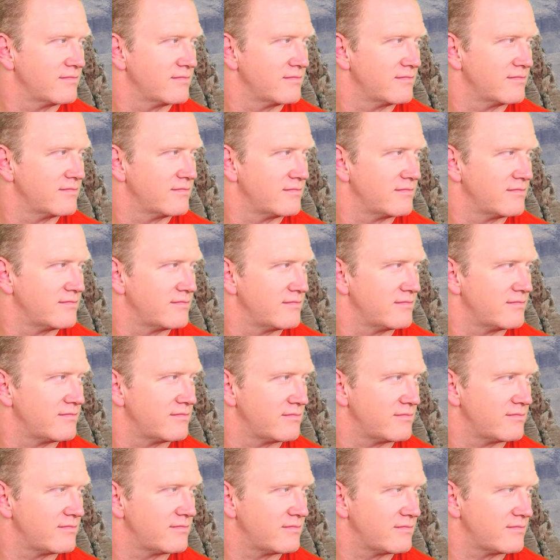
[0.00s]

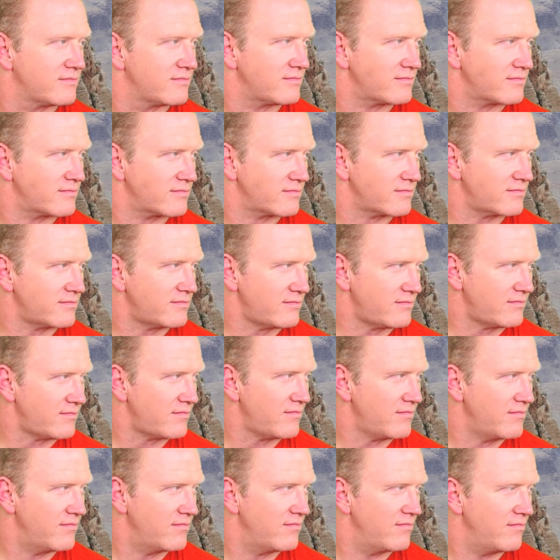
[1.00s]

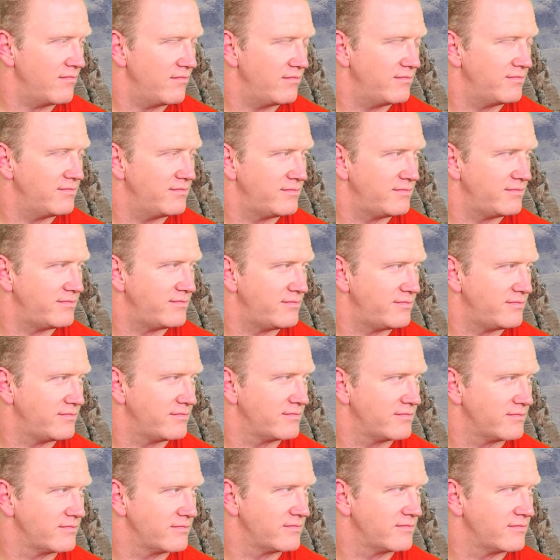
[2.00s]

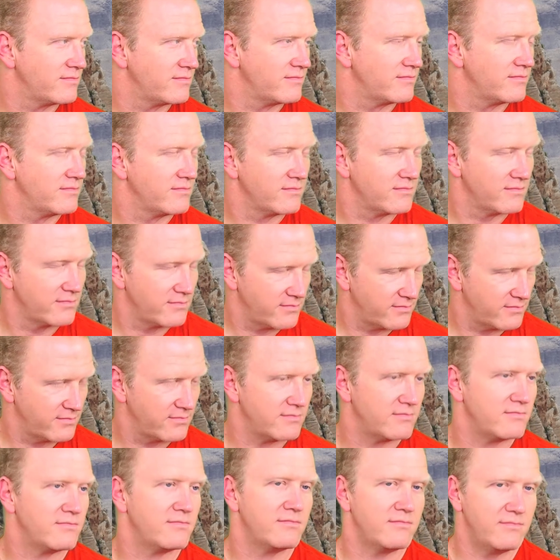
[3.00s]

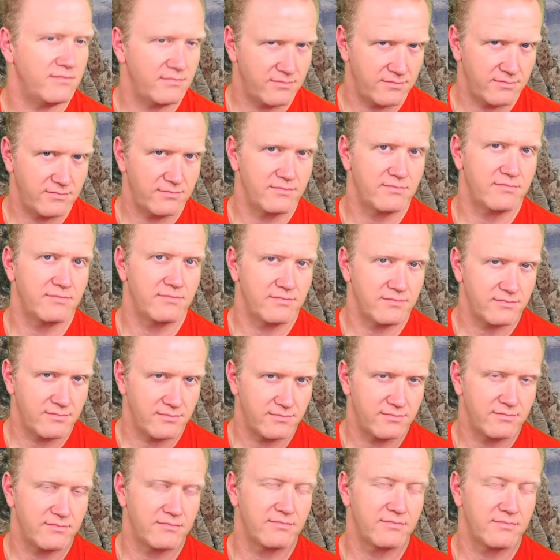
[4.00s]

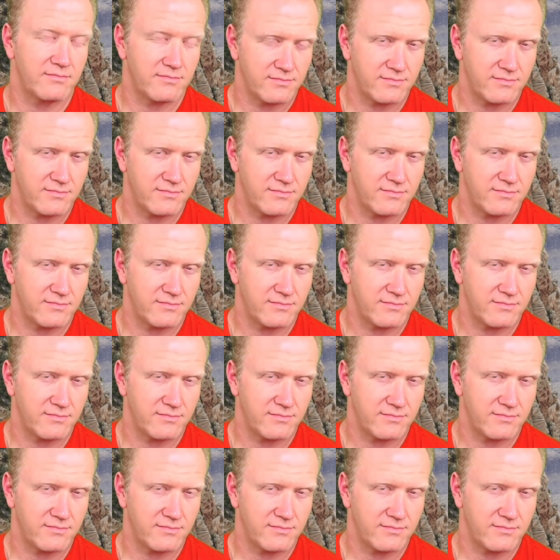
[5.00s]
No words are spoken by the person on screen.